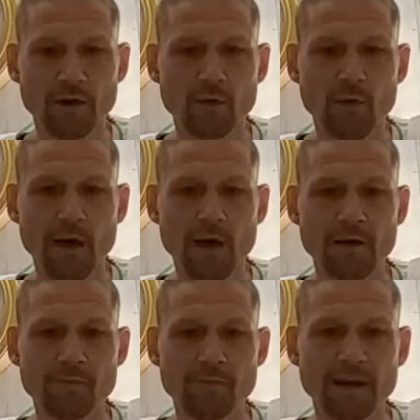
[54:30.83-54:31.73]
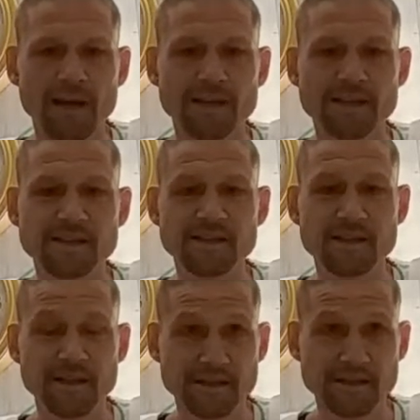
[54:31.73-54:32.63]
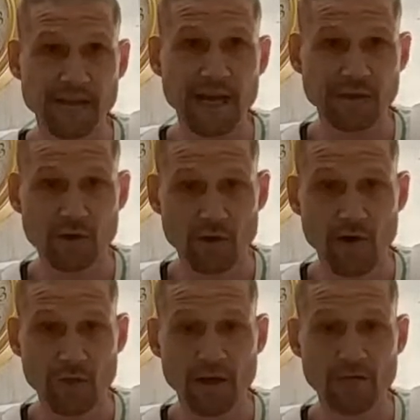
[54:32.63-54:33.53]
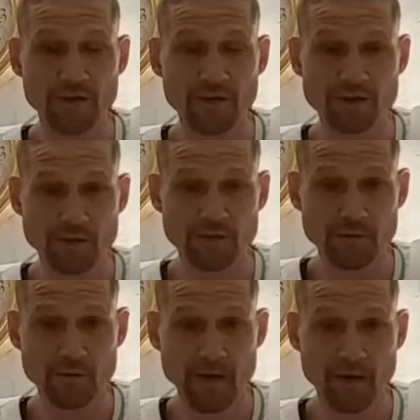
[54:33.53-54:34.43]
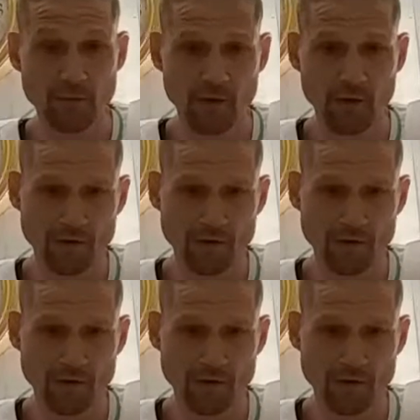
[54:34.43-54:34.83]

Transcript: where it is, and this is case law that I'm giving you to back up on.